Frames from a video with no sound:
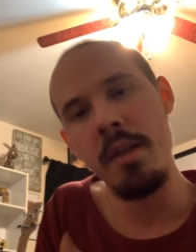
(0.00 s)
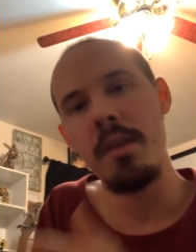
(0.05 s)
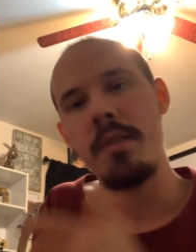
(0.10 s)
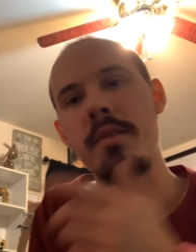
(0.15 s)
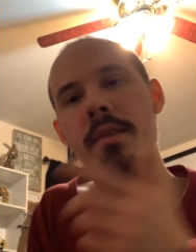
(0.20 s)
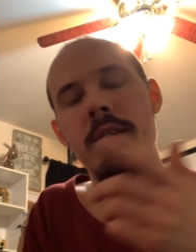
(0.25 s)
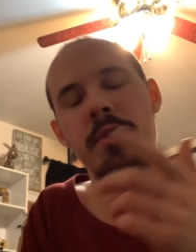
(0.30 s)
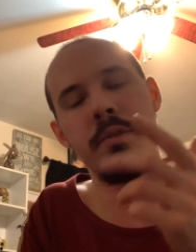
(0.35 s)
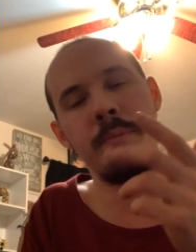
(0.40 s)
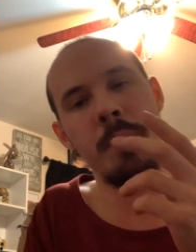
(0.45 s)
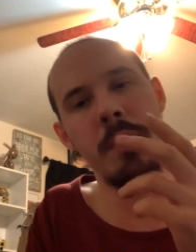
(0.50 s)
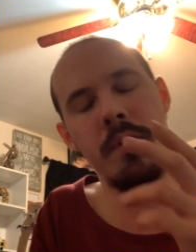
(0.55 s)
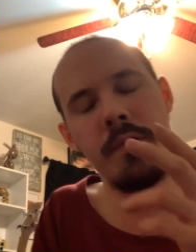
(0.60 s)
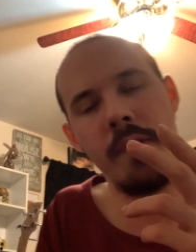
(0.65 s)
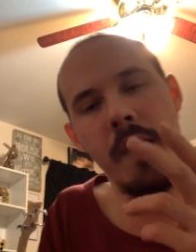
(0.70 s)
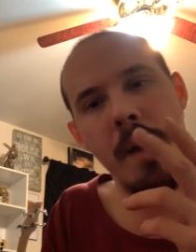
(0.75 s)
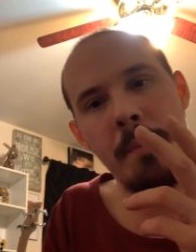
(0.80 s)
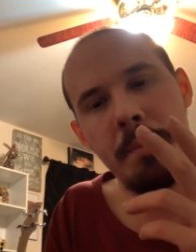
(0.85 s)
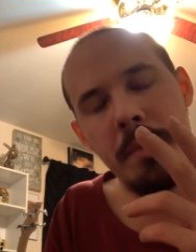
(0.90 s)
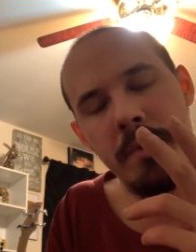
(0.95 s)
The spirit
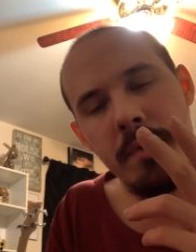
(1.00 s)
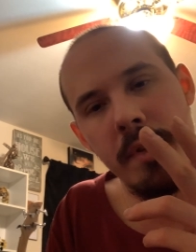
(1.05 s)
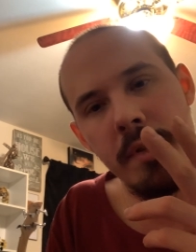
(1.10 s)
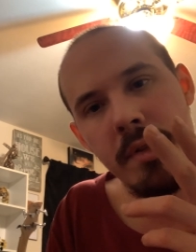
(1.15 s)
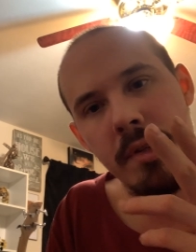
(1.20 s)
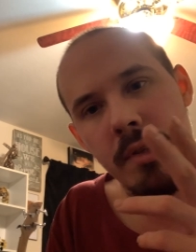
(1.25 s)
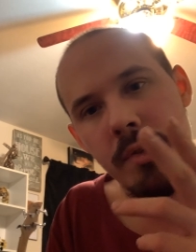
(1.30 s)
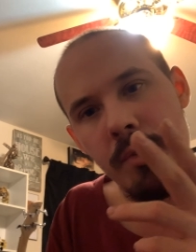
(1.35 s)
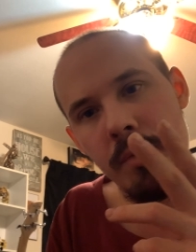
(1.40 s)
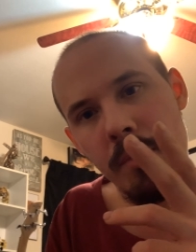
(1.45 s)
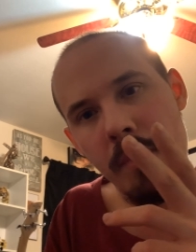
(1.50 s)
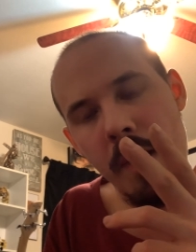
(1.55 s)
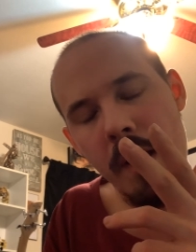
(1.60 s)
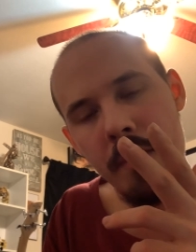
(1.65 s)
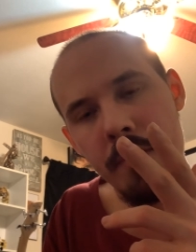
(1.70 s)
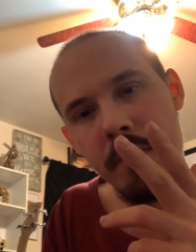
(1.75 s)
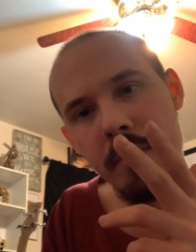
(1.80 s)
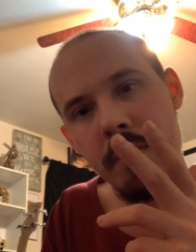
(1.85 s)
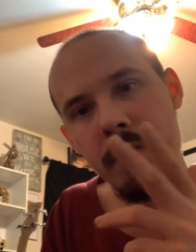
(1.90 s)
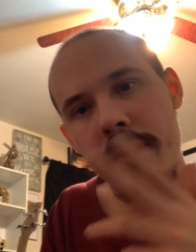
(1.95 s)
of opposition through
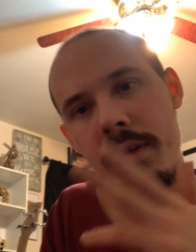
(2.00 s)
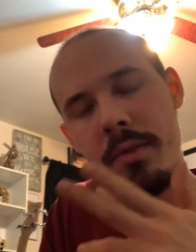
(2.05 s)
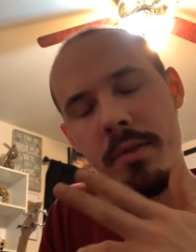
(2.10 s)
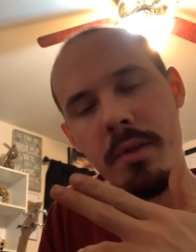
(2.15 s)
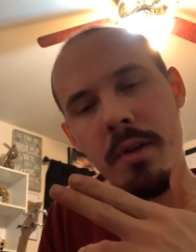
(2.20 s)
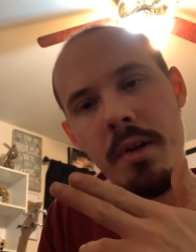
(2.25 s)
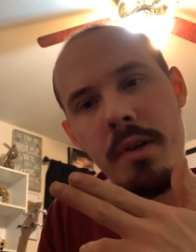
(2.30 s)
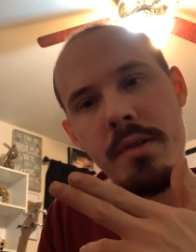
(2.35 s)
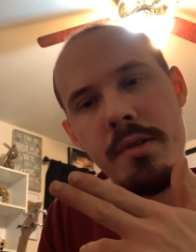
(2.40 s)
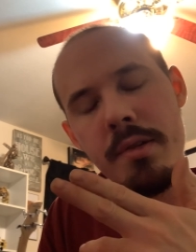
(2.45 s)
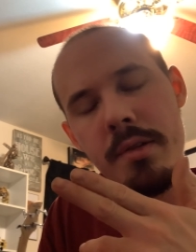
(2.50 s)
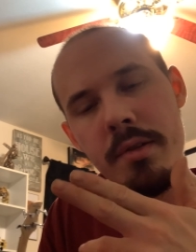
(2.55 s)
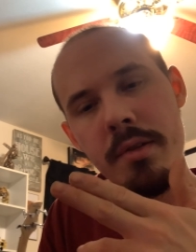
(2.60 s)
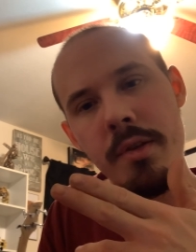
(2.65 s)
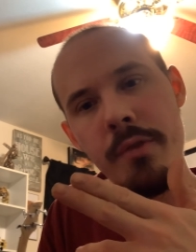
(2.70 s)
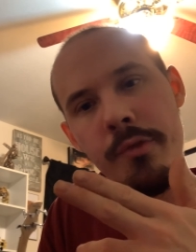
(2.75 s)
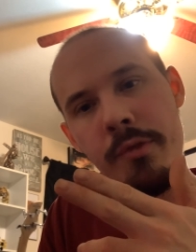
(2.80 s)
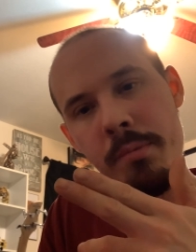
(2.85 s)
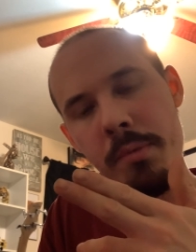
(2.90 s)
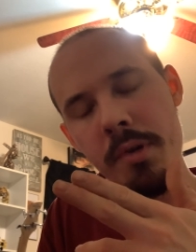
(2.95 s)
others discourages
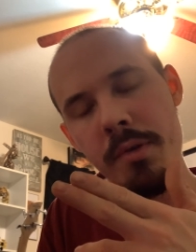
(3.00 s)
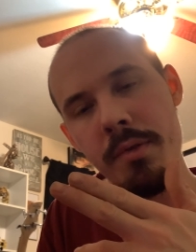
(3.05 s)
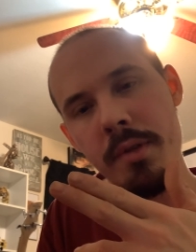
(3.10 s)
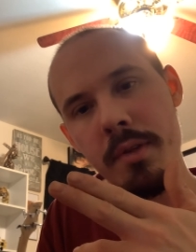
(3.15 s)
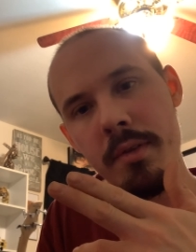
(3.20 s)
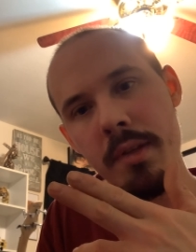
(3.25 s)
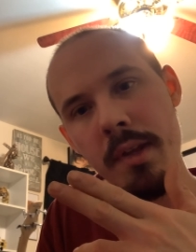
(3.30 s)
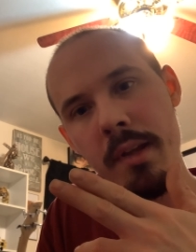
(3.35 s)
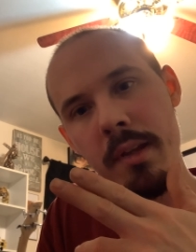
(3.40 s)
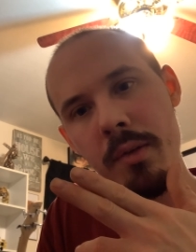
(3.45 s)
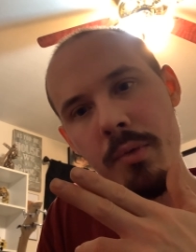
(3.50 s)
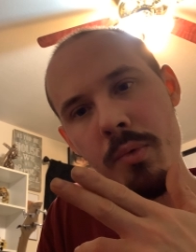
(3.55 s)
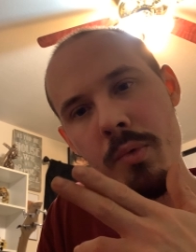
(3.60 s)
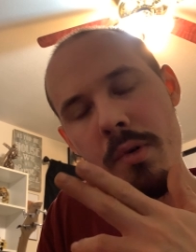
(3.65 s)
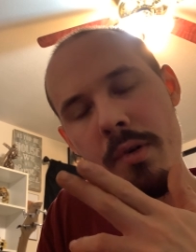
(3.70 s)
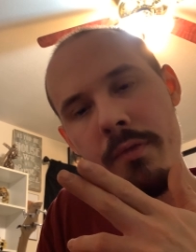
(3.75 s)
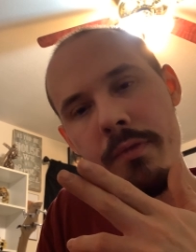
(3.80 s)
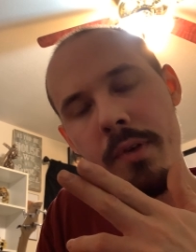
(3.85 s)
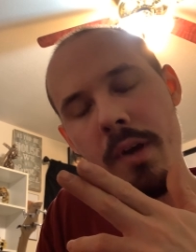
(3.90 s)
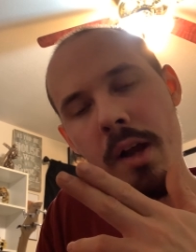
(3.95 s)
you from doing the second
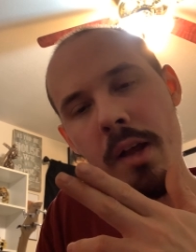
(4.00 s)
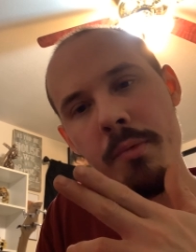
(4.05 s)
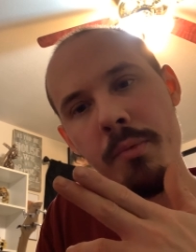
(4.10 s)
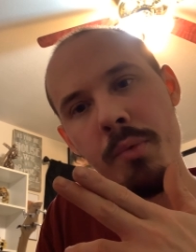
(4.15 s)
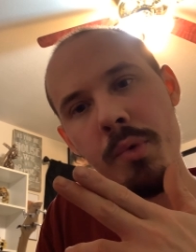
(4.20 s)
will of God,